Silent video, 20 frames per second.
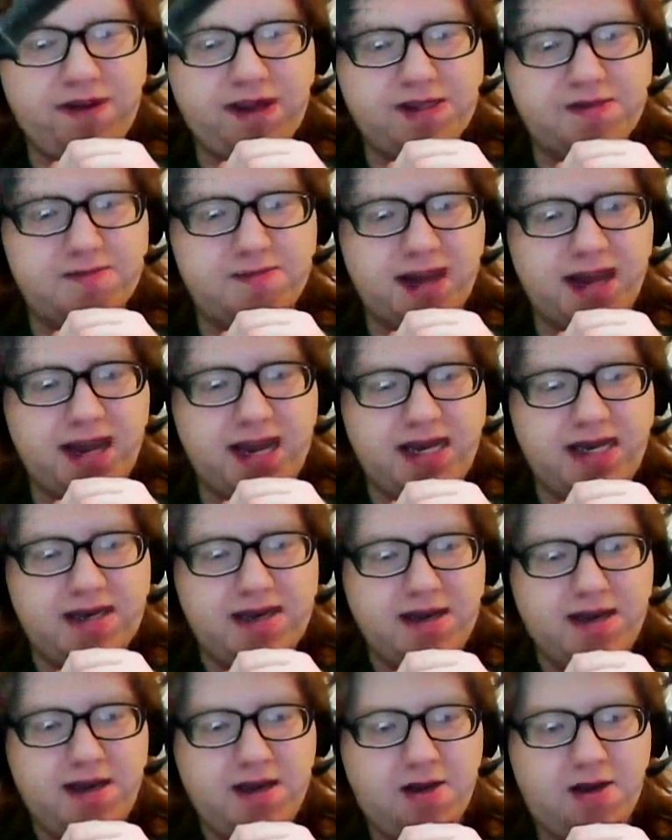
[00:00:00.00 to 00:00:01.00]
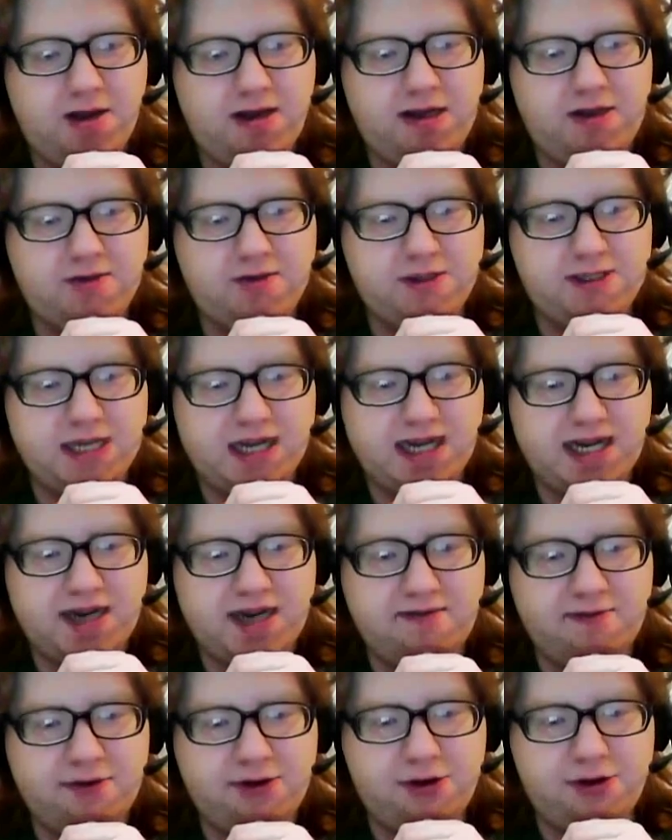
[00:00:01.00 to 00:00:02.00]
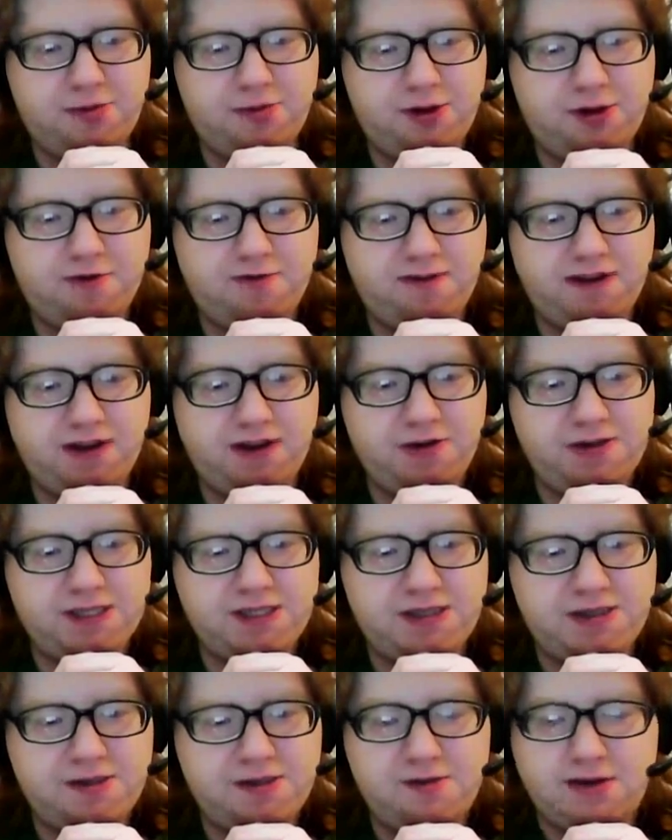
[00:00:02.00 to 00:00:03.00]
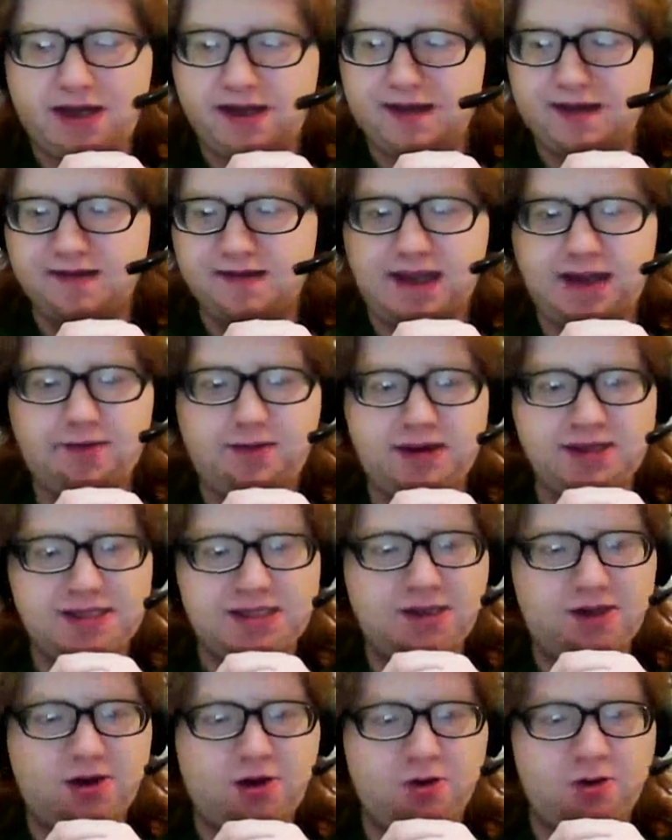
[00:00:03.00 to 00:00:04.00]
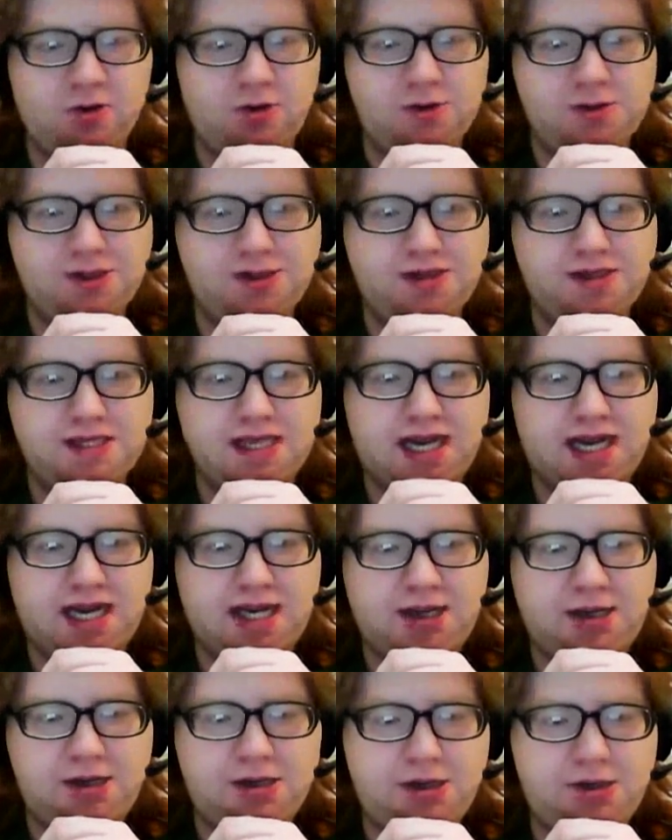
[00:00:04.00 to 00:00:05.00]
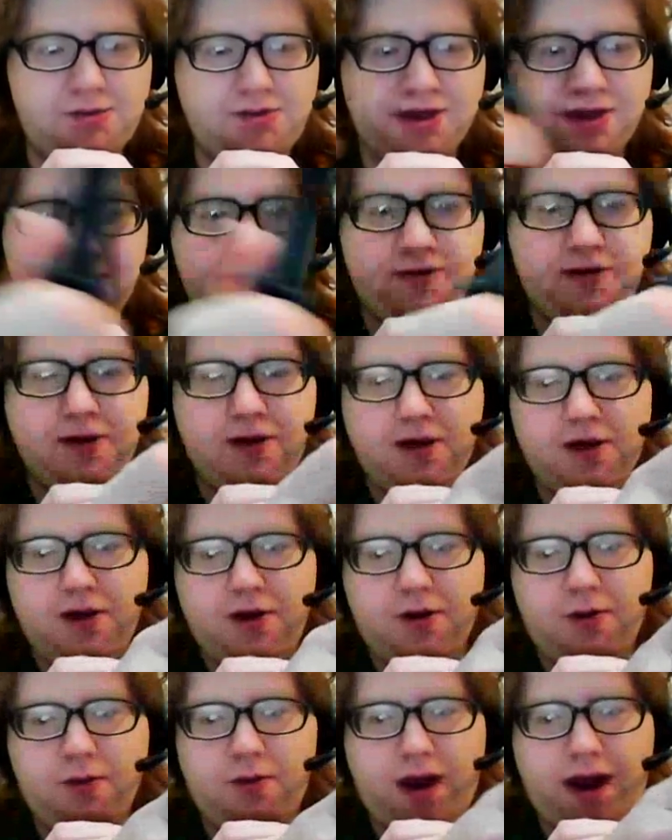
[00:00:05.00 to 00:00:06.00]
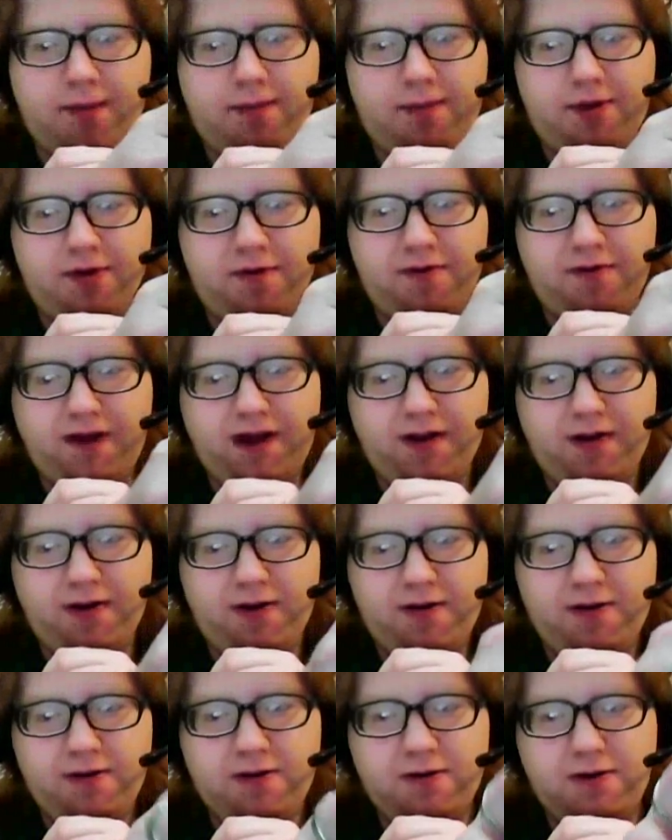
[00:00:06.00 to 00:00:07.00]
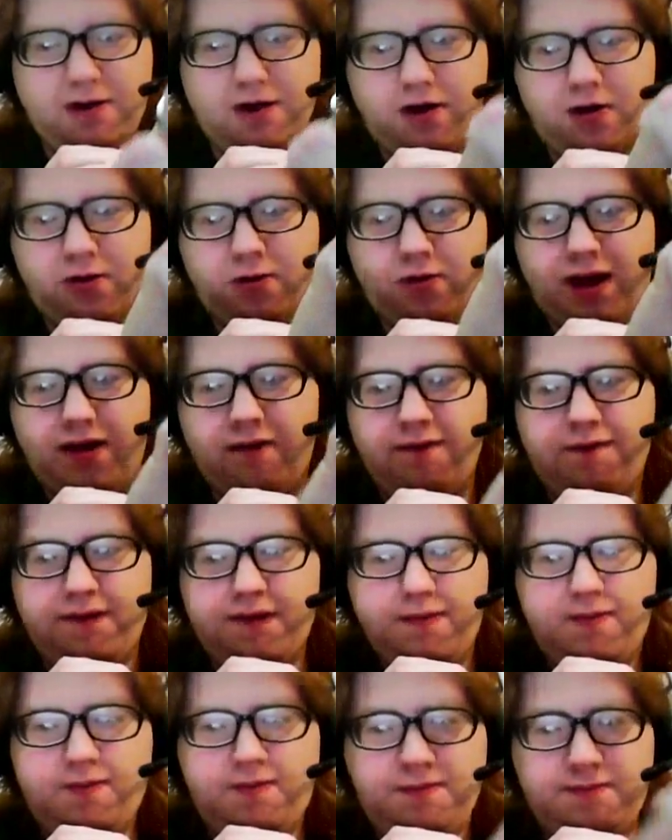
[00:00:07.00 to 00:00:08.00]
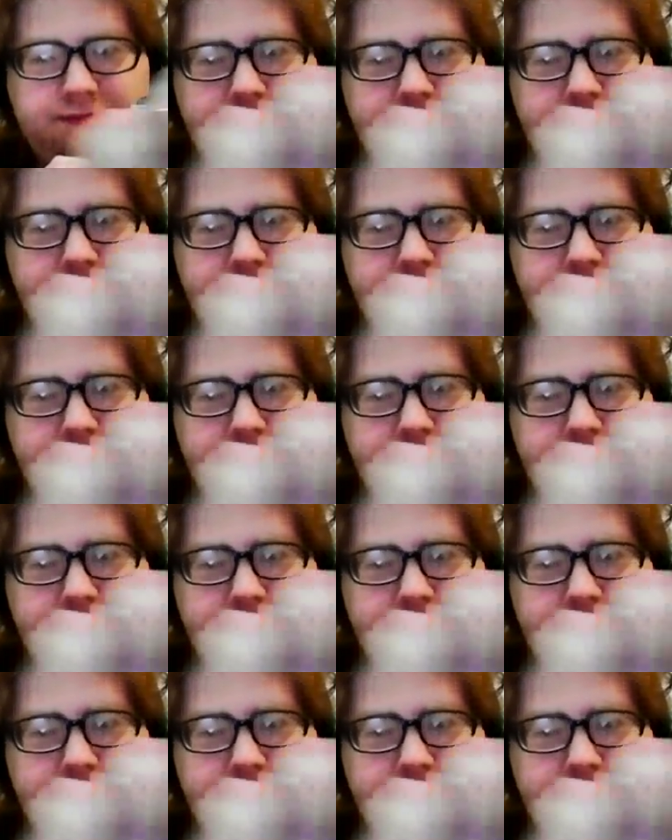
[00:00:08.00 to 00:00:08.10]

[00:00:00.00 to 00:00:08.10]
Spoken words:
It's made on either side for you to put your fingers into, and likewise the curls on the side, you can wrap your finger around them